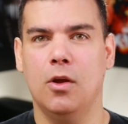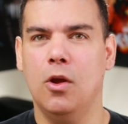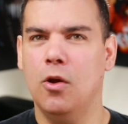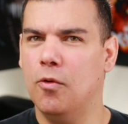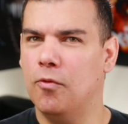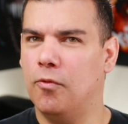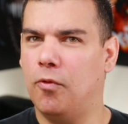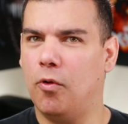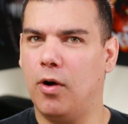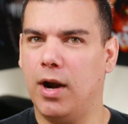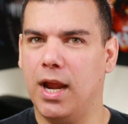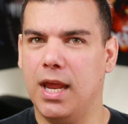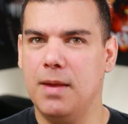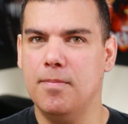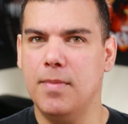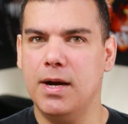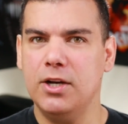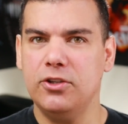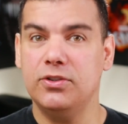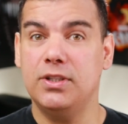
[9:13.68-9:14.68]
For a
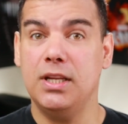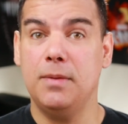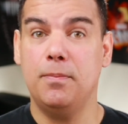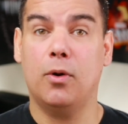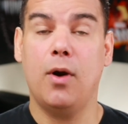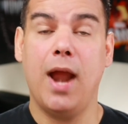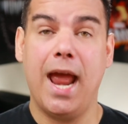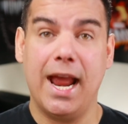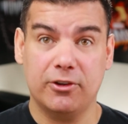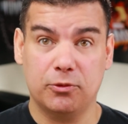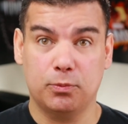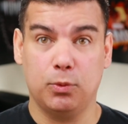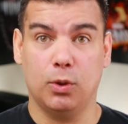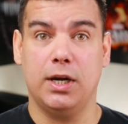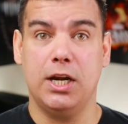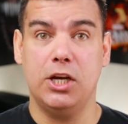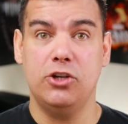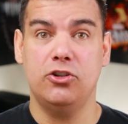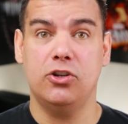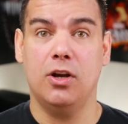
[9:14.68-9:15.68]
much deeper
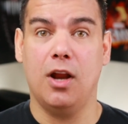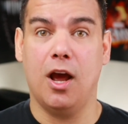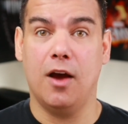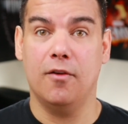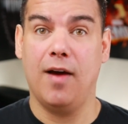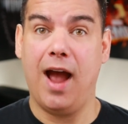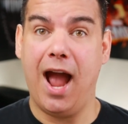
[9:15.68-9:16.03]
exploration of